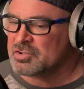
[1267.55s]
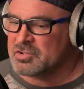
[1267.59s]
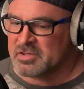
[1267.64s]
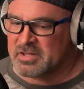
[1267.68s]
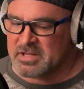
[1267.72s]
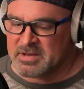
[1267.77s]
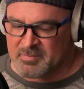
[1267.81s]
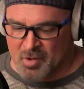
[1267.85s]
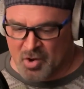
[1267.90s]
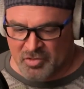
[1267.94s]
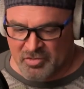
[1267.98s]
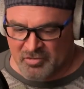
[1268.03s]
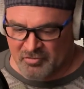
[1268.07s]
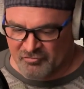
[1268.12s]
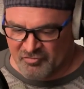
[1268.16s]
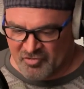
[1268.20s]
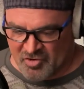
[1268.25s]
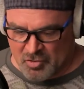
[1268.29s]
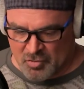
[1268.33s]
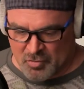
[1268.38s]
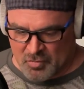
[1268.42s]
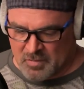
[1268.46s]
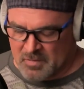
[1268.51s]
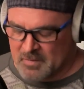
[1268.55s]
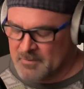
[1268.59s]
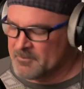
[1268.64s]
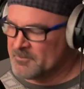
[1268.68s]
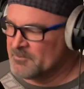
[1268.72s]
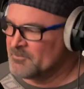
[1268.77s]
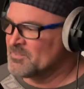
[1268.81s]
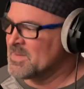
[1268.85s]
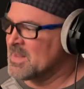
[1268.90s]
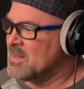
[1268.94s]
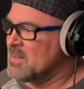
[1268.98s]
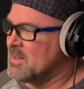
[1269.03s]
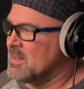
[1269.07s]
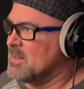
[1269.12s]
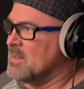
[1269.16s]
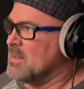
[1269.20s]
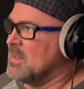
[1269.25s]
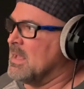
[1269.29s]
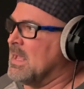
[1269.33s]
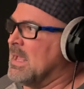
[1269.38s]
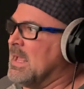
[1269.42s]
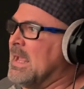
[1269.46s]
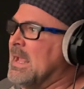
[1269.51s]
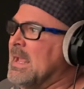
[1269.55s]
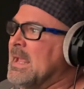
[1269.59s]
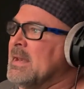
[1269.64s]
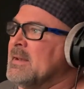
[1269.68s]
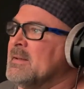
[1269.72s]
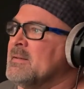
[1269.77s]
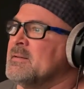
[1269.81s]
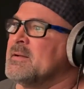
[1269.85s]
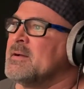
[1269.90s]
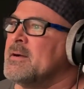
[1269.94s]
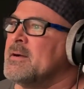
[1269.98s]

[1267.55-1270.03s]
to them on the phone. And